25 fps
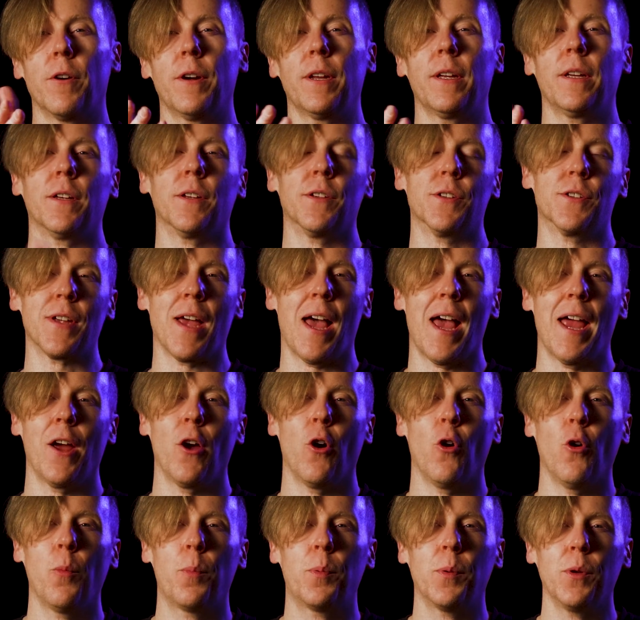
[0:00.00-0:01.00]
it is. I
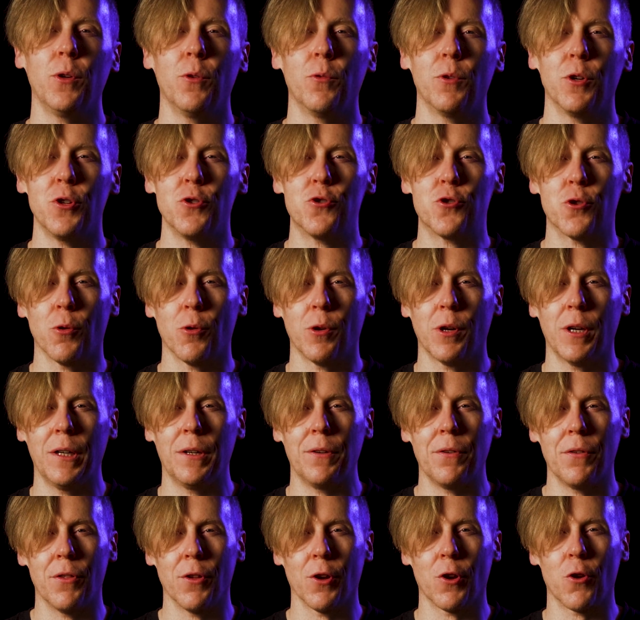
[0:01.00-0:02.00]
hope you
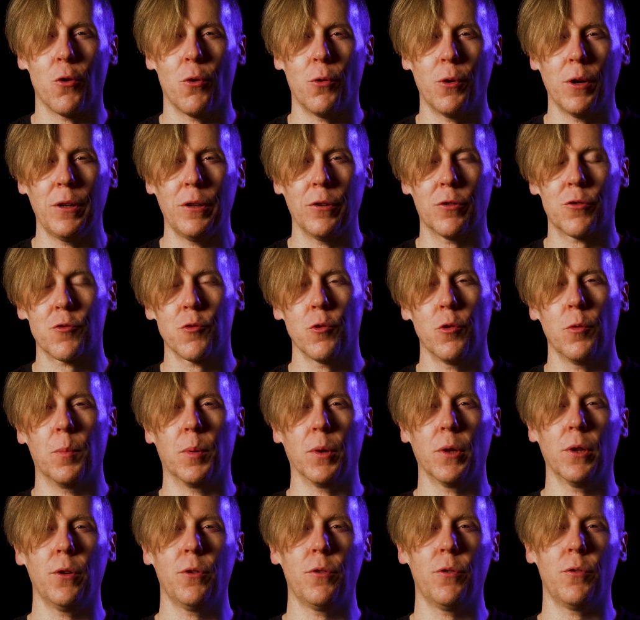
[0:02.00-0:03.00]
enjoyed the coin through
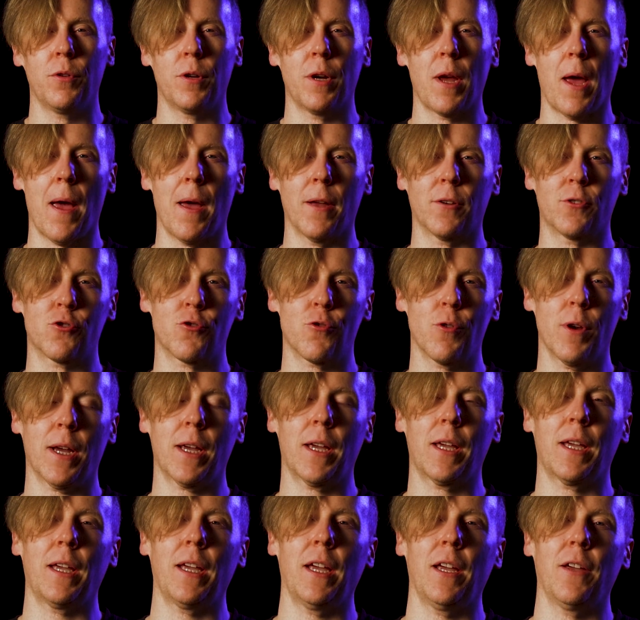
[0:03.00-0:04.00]
balloon
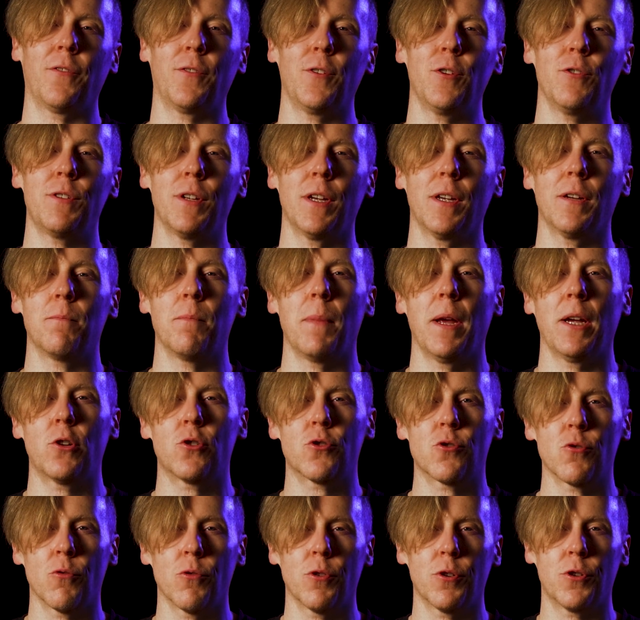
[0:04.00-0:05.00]
trick. If you did, make
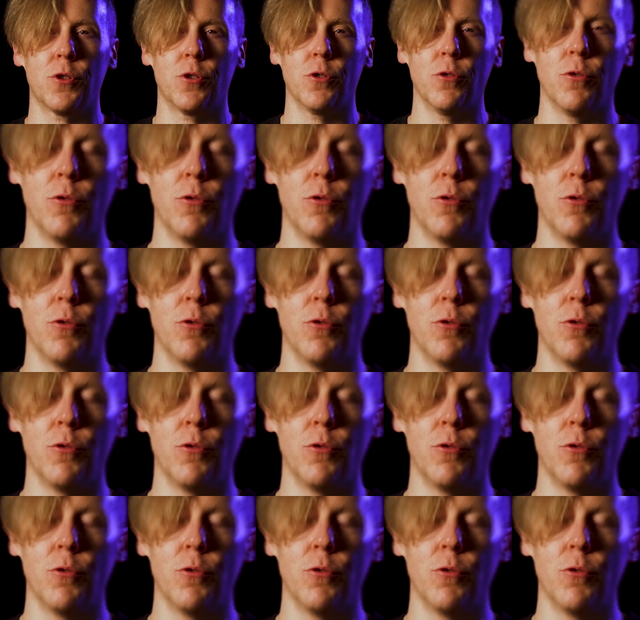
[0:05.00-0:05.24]
sure to